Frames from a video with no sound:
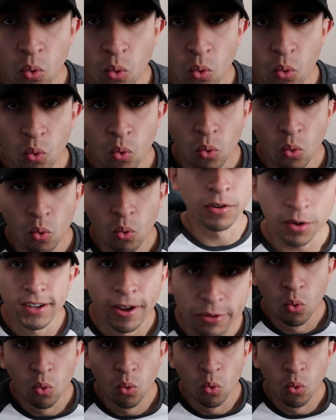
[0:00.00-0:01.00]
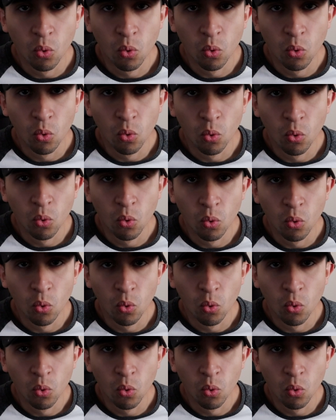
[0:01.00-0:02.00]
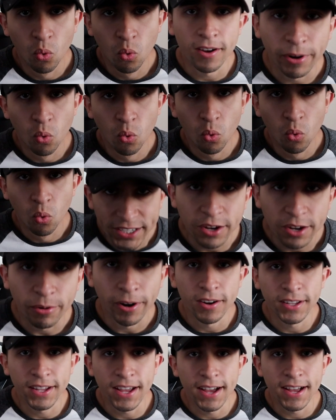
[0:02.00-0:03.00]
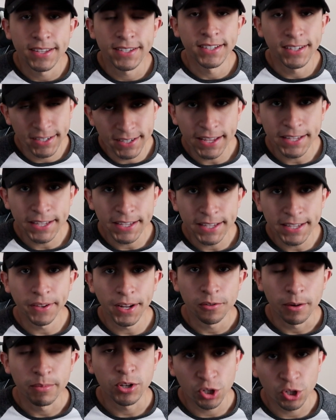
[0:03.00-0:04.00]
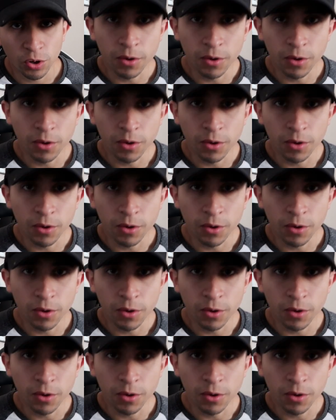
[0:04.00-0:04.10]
because we don't need that. And I'm here just talking,